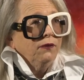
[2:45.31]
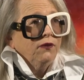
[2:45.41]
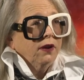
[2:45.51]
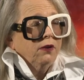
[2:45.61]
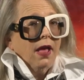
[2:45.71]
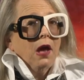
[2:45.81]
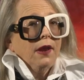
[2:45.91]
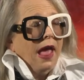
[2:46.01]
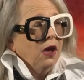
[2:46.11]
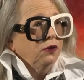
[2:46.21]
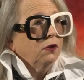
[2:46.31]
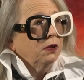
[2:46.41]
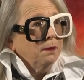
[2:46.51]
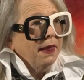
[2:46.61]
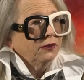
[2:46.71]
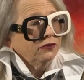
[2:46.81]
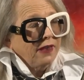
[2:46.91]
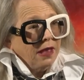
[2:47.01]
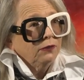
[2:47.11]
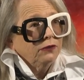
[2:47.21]
figured out how you could make
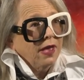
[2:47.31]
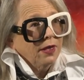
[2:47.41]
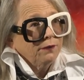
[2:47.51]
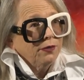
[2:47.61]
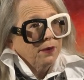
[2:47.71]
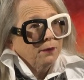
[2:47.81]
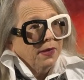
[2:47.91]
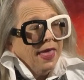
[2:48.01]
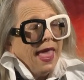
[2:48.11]
sounds out of them.